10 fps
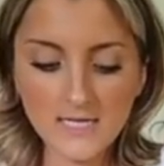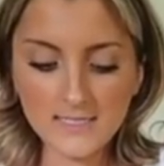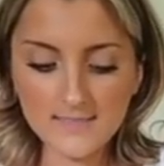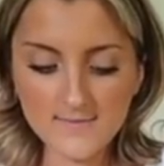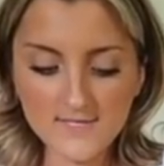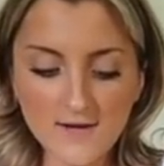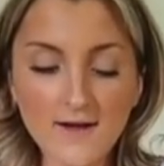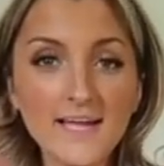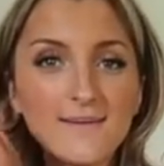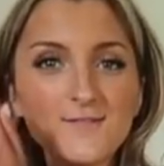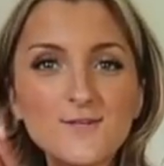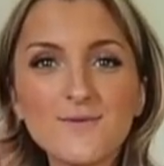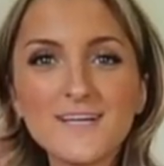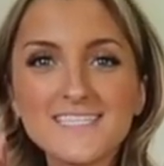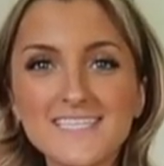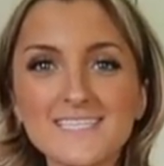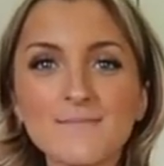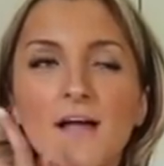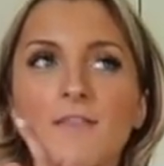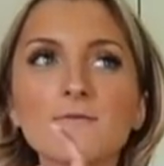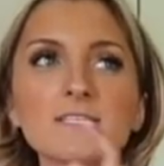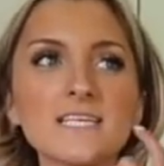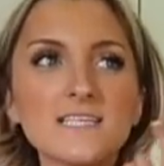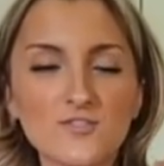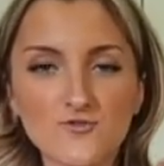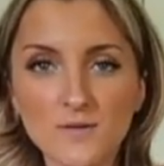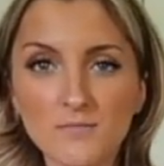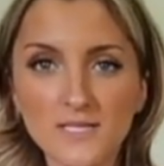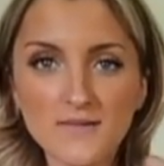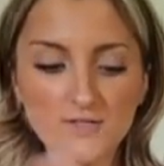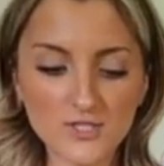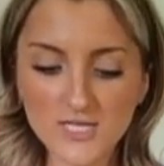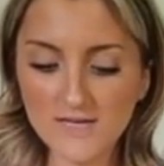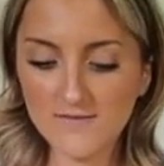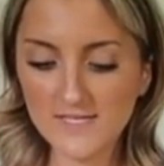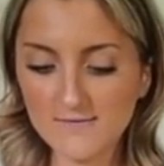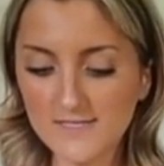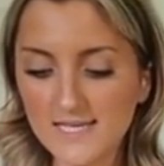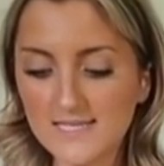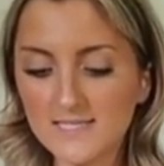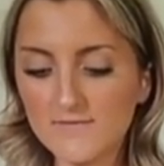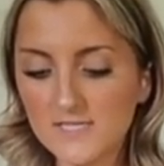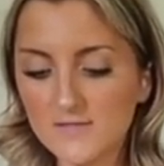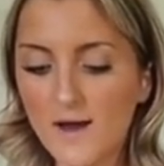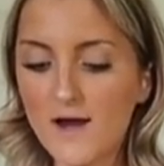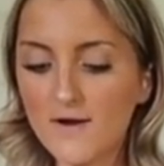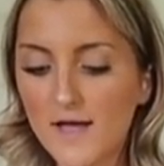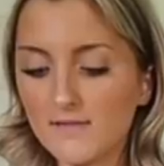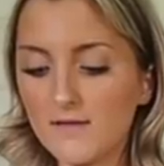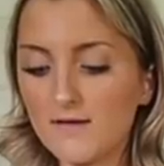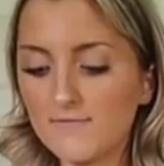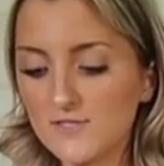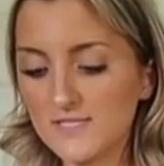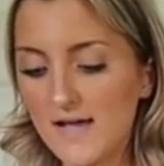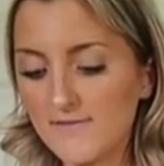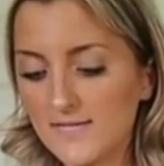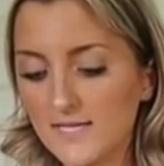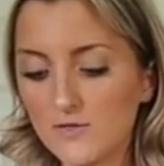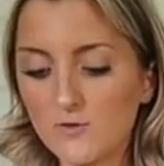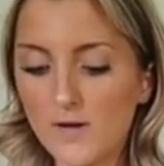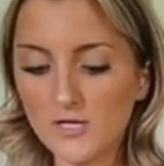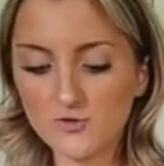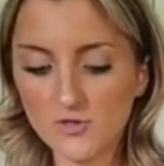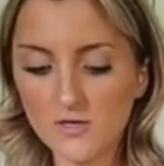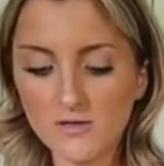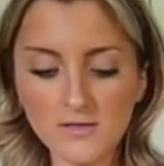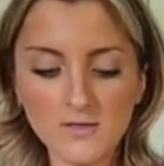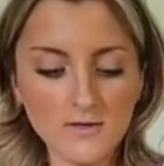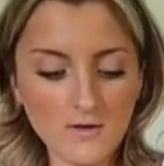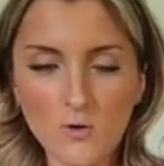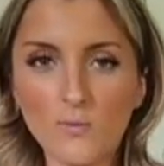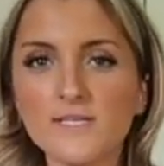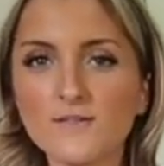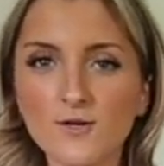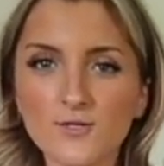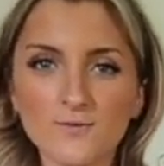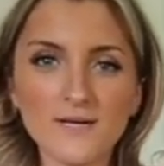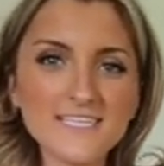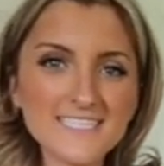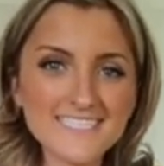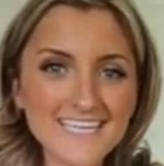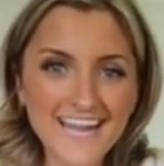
So now I have 2 bracelets. My other one says Dream, Believe, Achieve. This one says Live Inspired. I love just having like a little mantra always on your wrist,